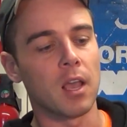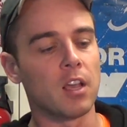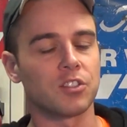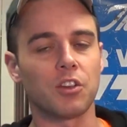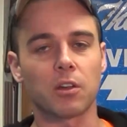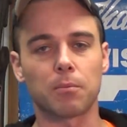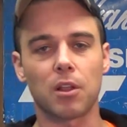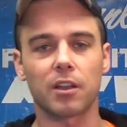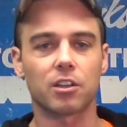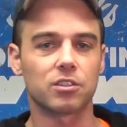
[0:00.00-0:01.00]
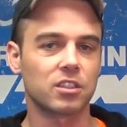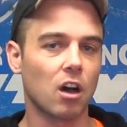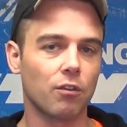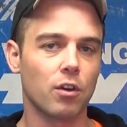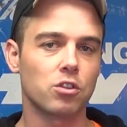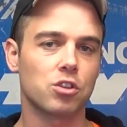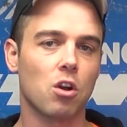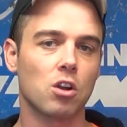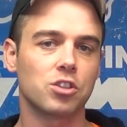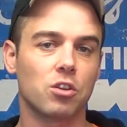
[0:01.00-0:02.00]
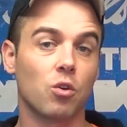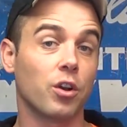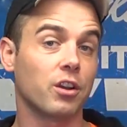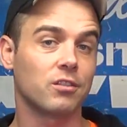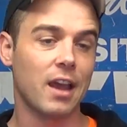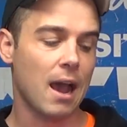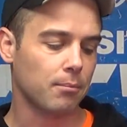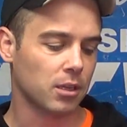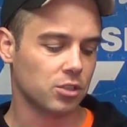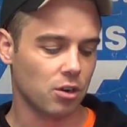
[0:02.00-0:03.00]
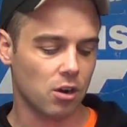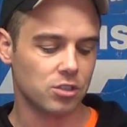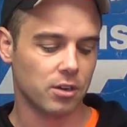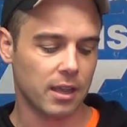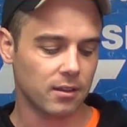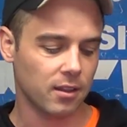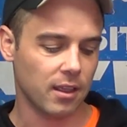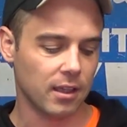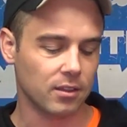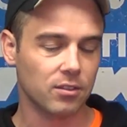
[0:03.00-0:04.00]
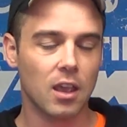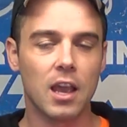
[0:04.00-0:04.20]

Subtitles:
So you can plug your cell phone charger or your tablet charger into these.